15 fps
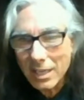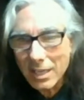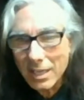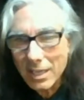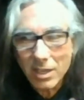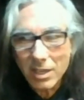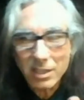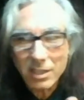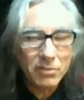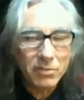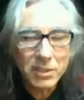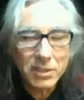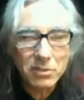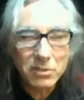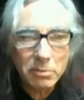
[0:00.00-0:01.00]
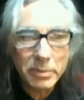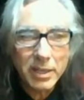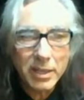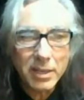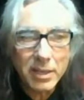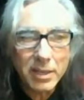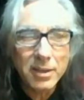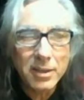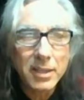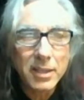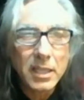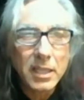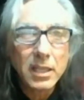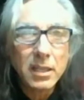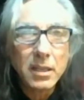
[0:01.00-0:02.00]
I talked to Victor about it.
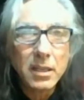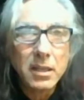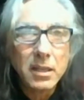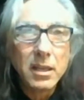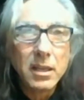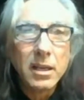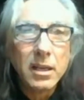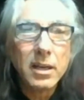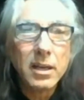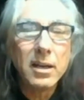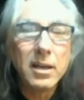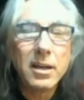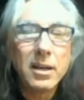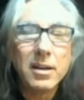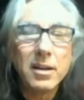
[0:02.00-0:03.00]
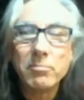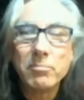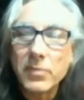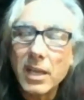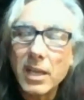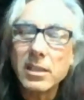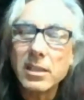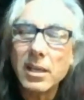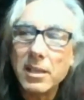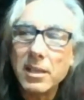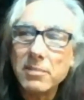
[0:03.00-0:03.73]
I thought,